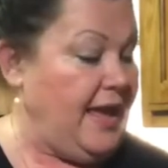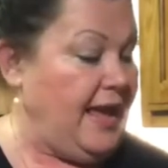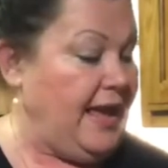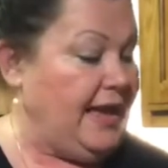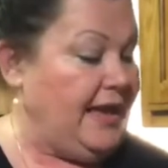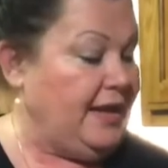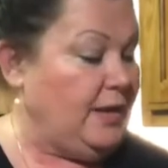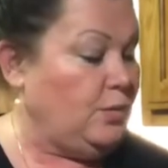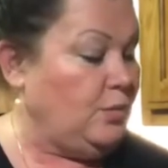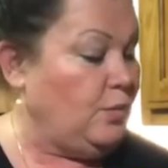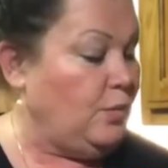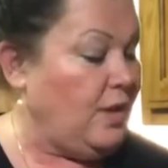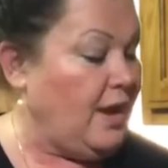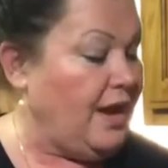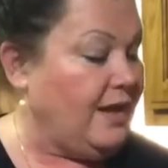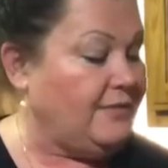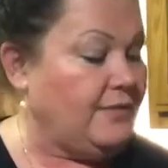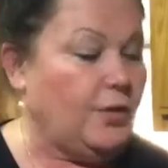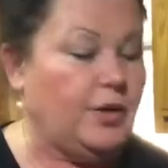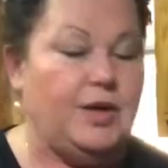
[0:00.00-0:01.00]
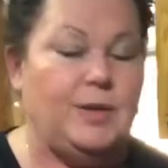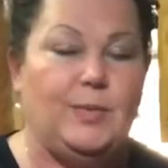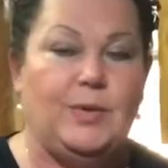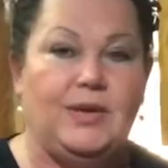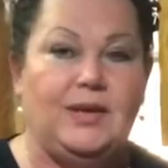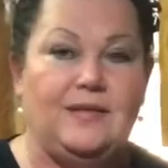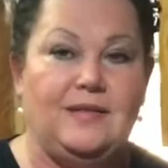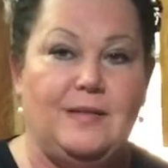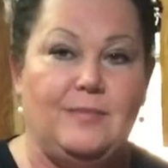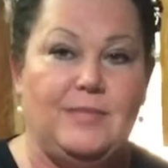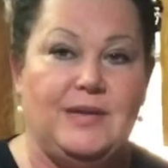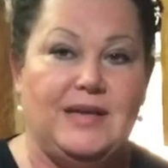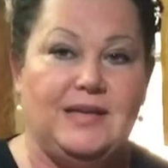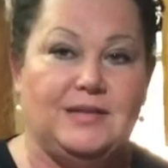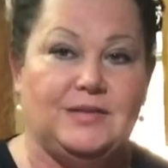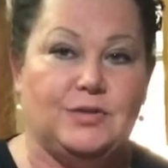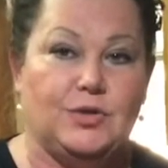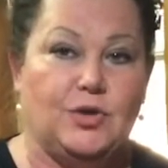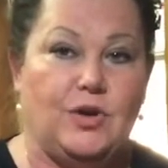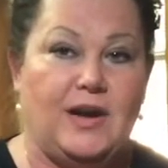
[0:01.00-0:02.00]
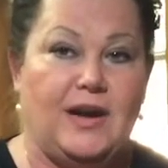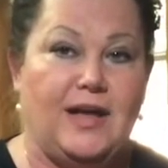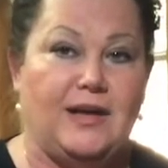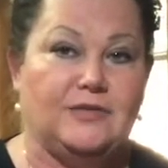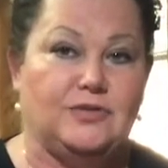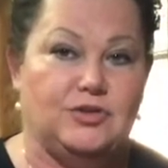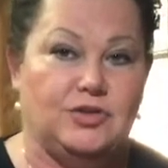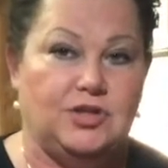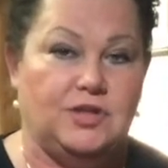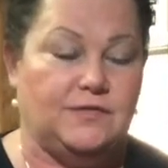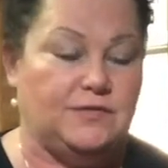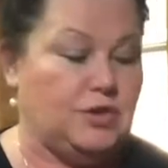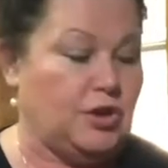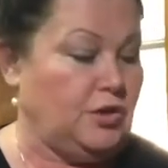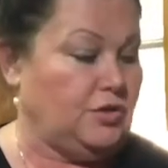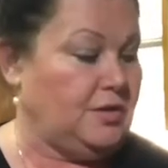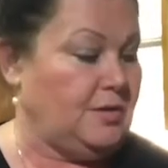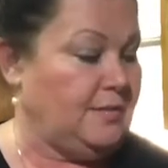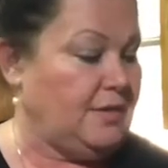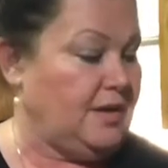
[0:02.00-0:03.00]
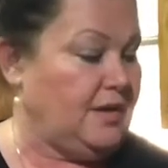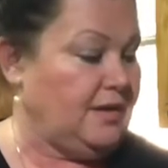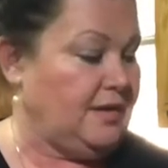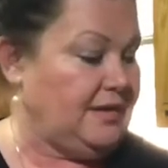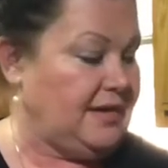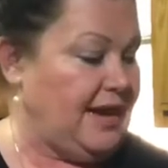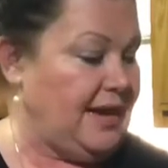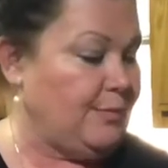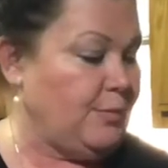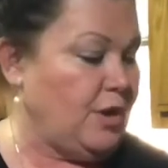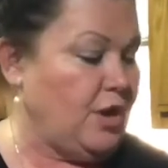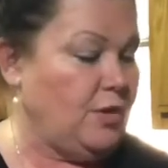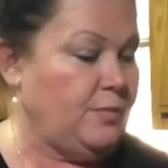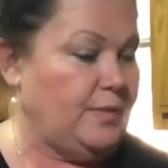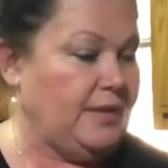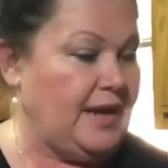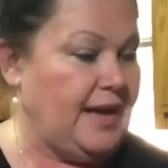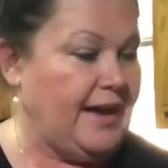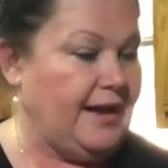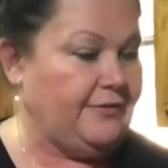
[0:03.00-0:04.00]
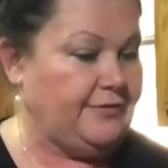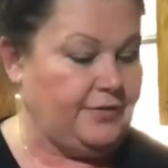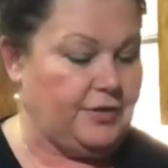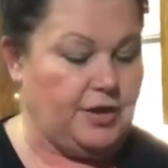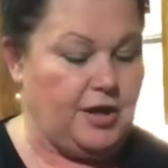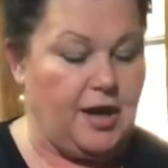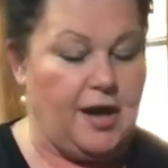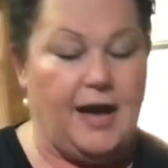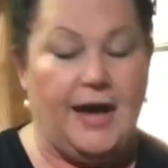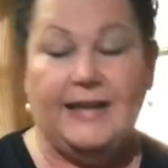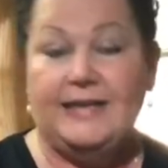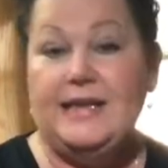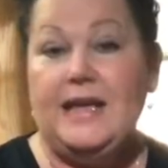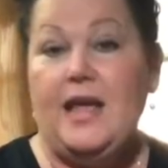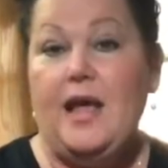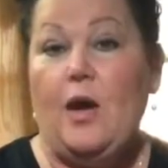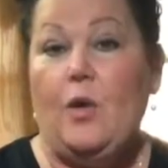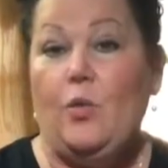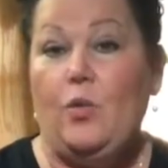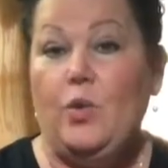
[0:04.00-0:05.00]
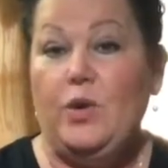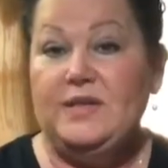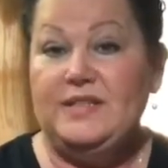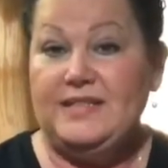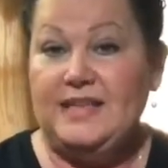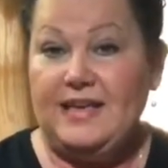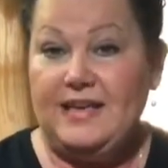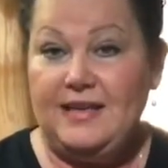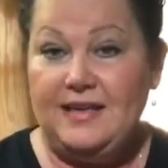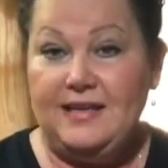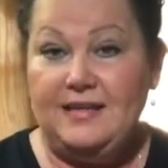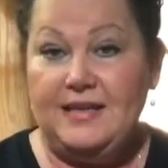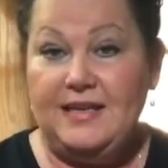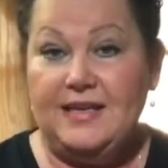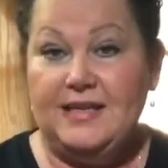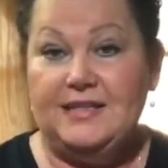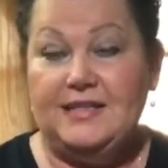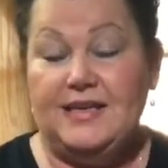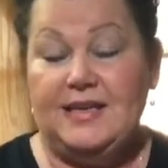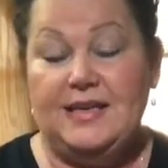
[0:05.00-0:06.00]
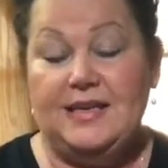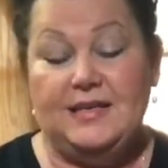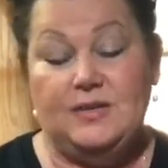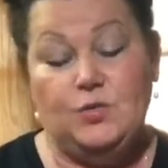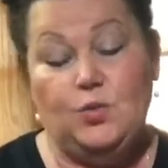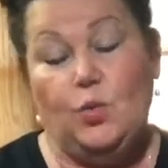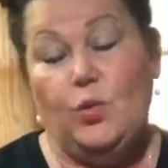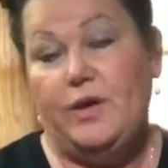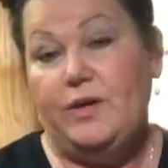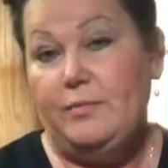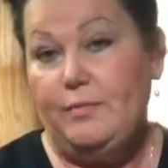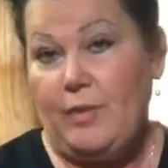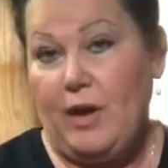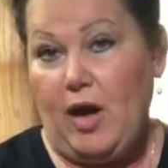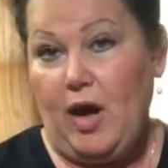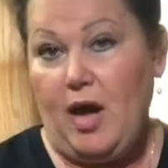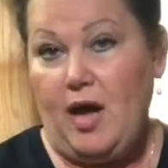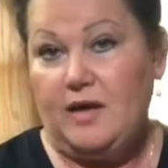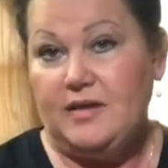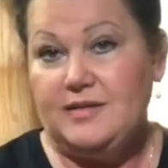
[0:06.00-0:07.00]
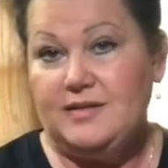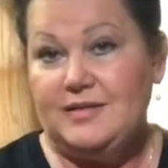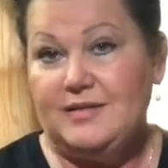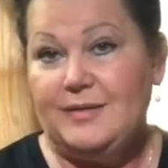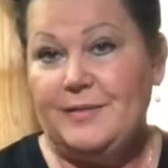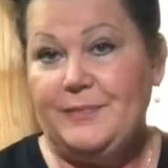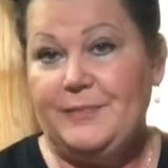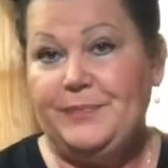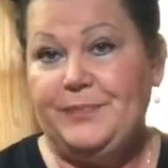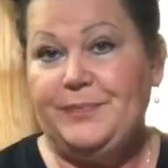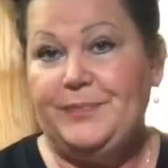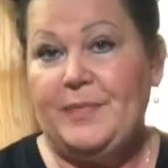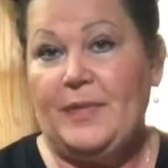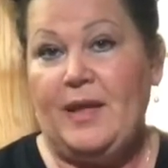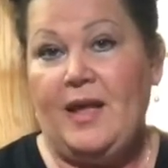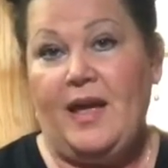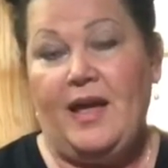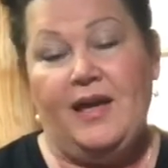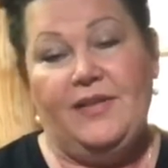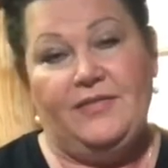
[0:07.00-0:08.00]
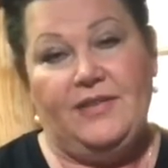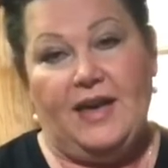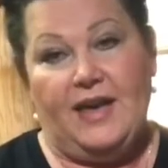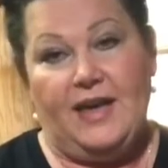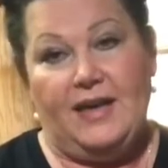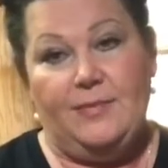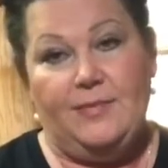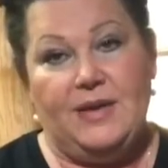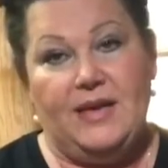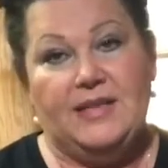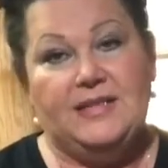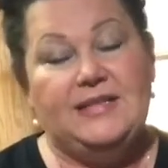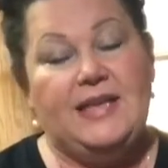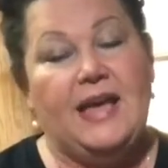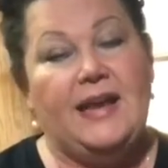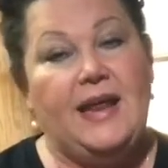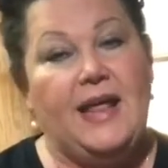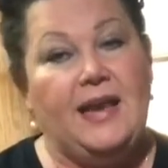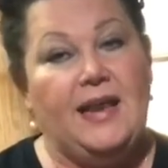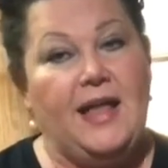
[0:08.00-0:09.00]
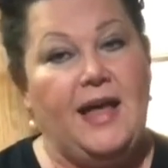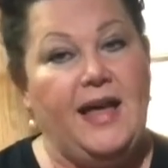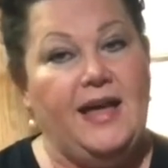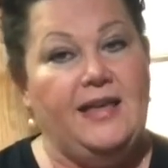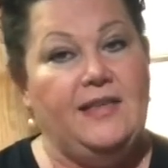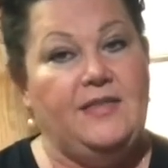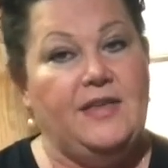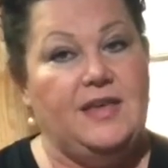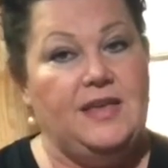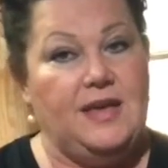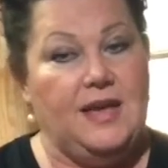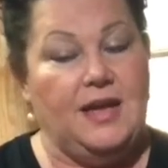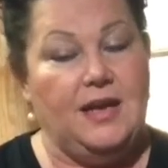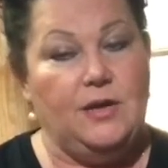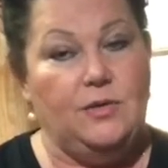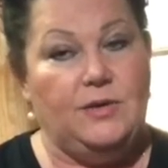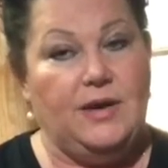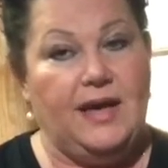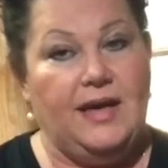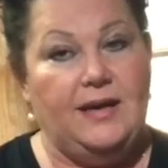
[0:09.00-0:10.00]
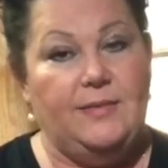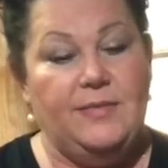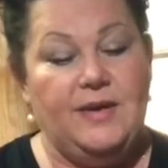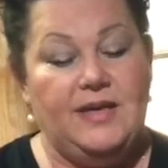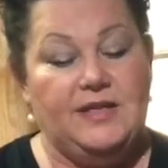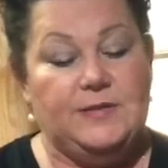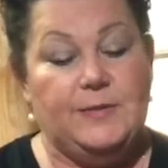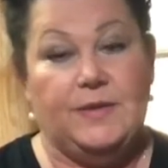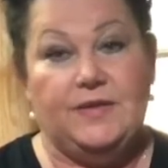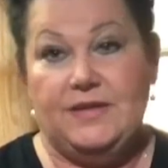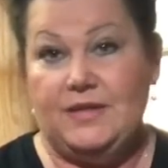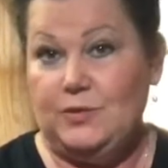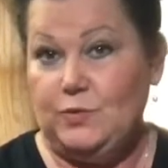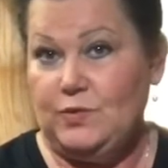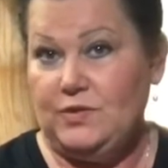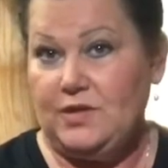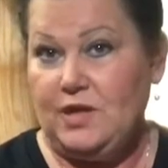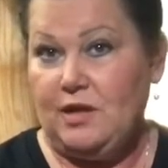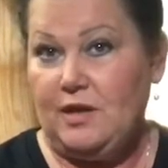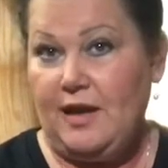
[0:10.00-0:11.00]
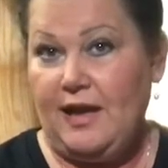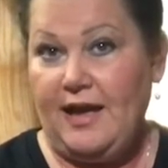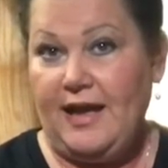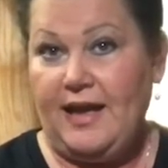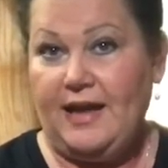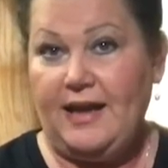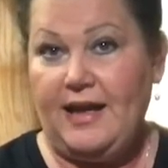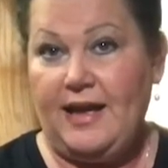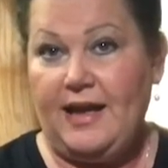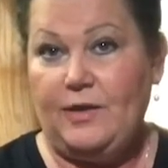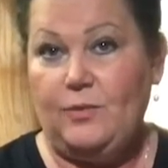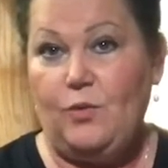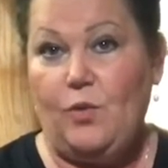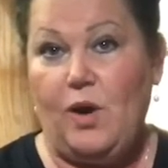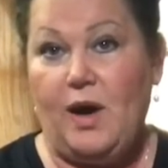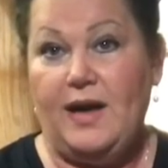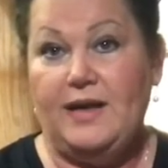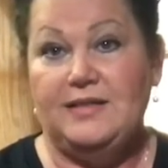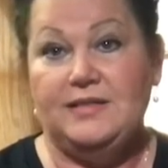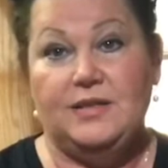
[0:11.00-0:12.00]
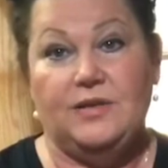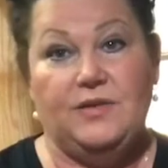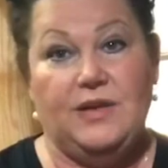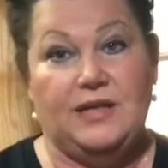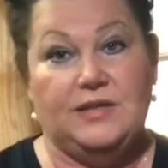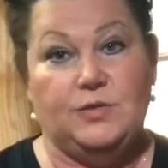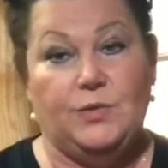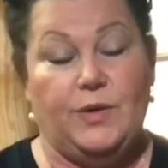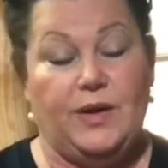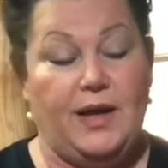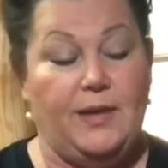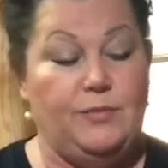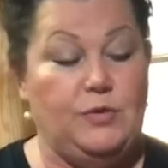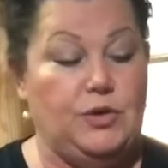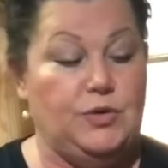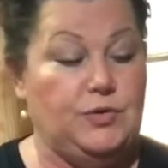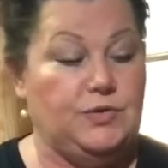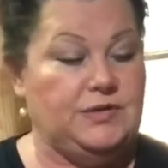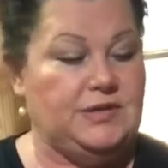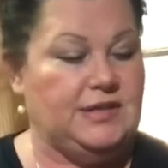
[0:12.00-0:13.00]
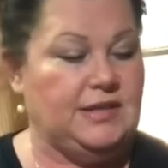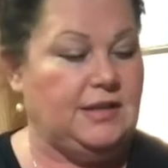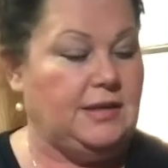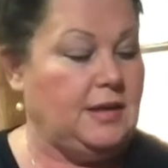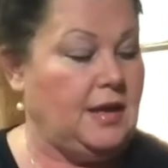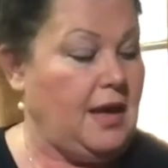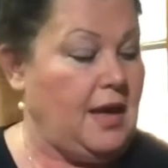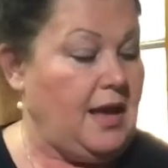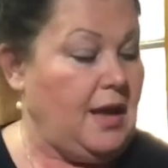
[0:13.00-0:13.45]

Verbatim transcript: and I've already put it in the mixer and I should have turned the uh, camera on but I forgot. What's in this is one box of cake mix. And I like the yellow cake mix, but this was all I had. I had white, so that's what I'm using.